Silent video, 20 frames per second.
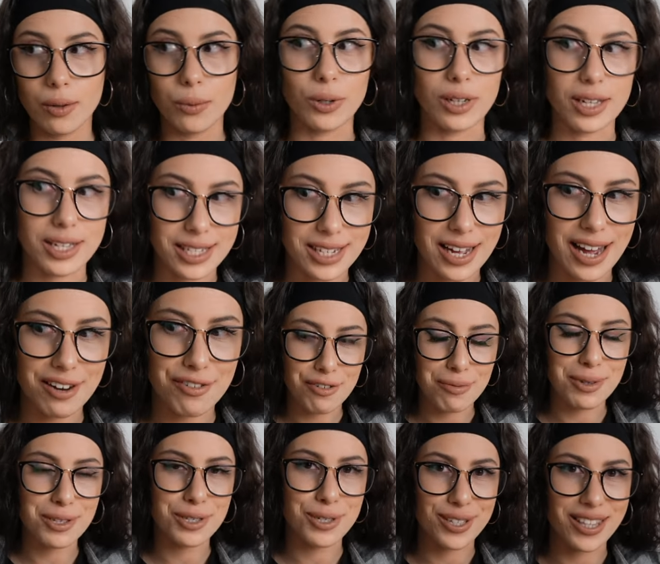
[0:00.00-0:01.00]
Well, aside
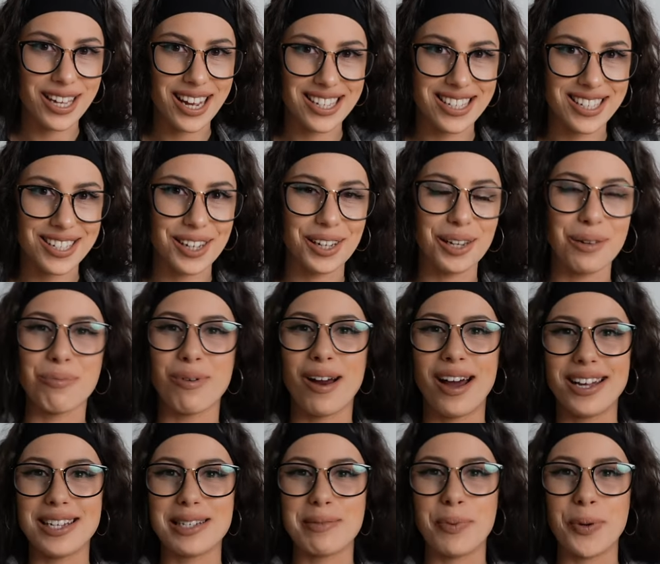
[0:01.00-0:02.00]
from the $2,000
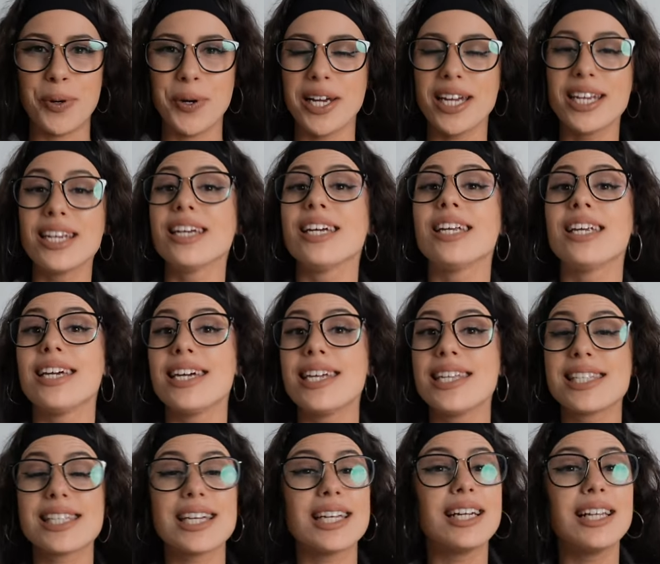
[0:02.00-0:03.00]
price point, it
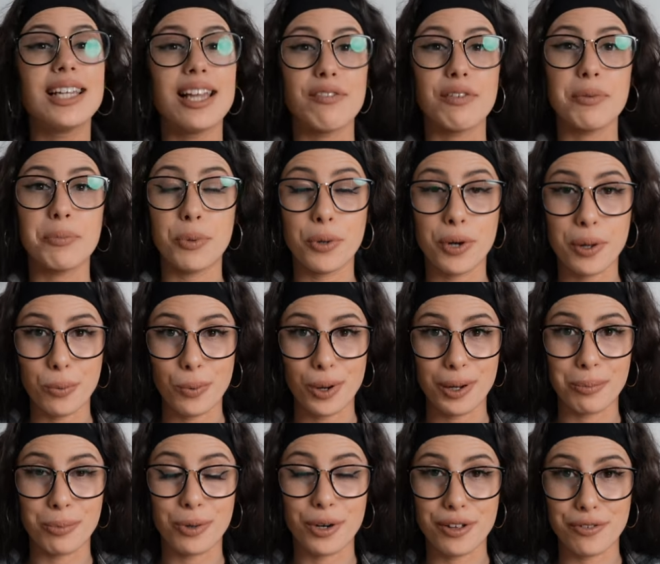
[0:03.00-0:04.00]
is an
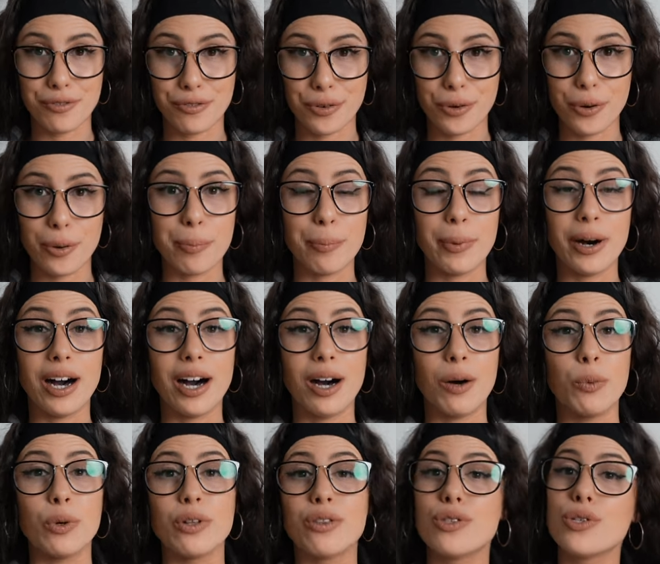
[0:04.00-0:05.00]
11.1.4
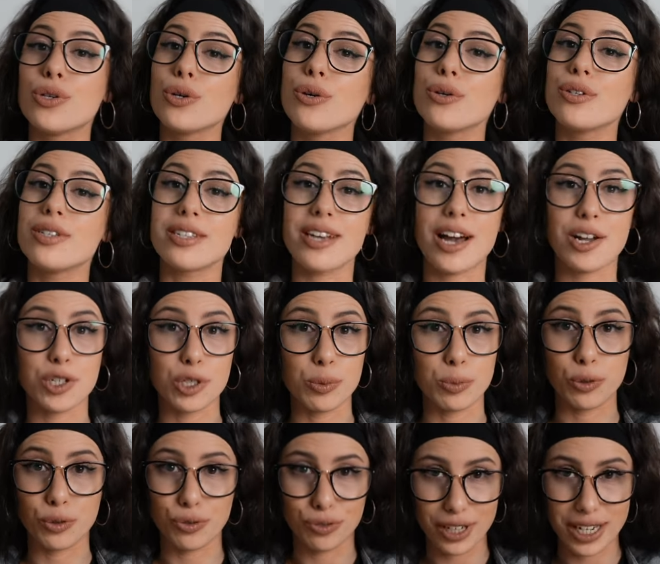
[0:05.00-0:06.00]
bar with two
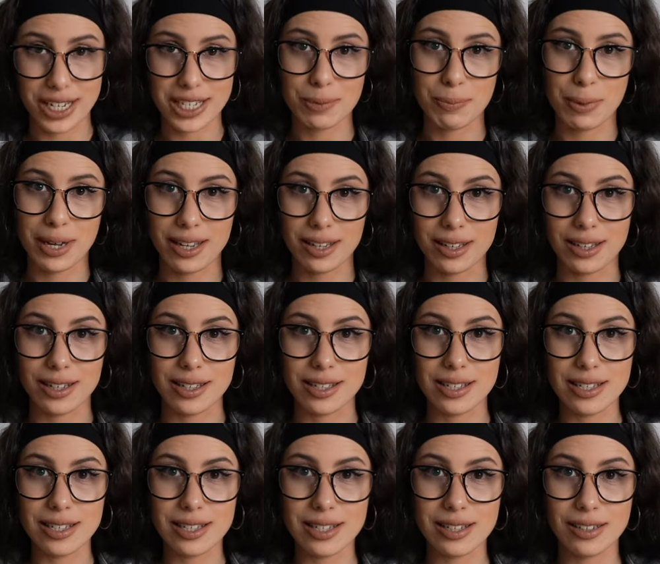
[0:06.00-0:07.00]
detachable rear
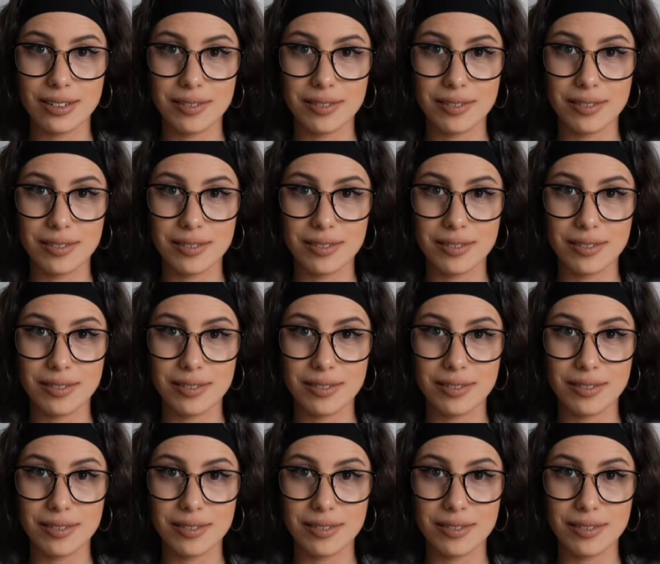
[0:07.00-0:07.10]
speakers.